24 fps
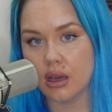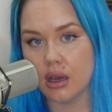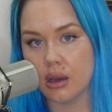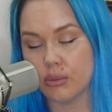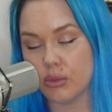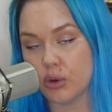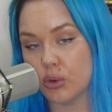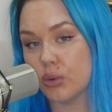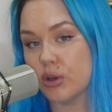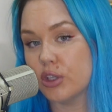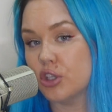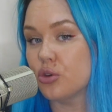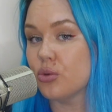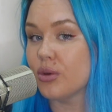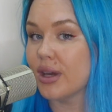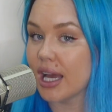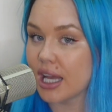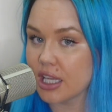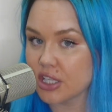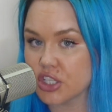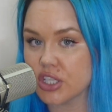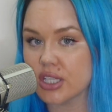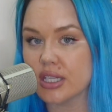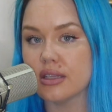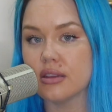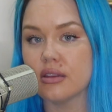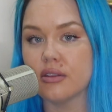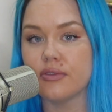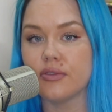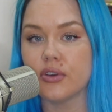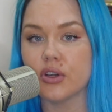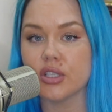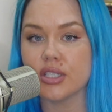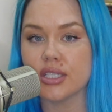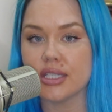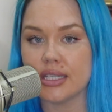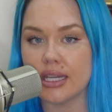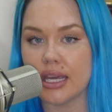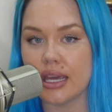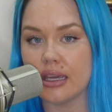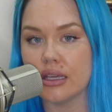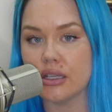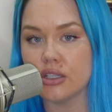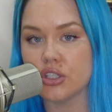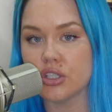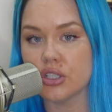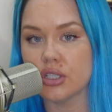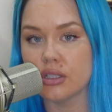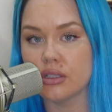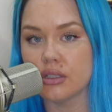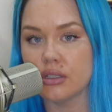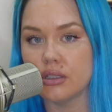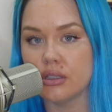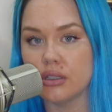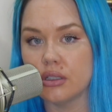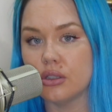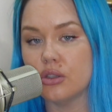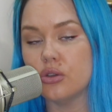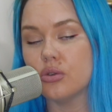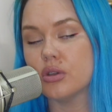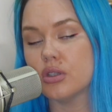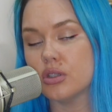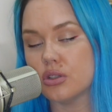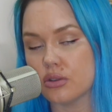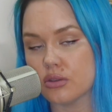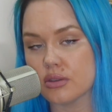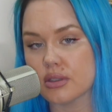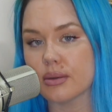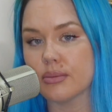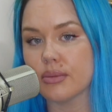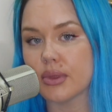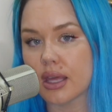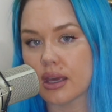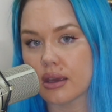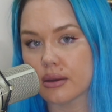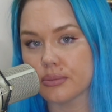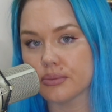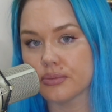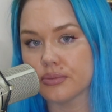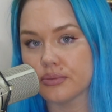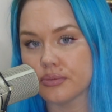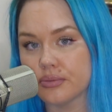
But when you catch it in the first stage, you can do something.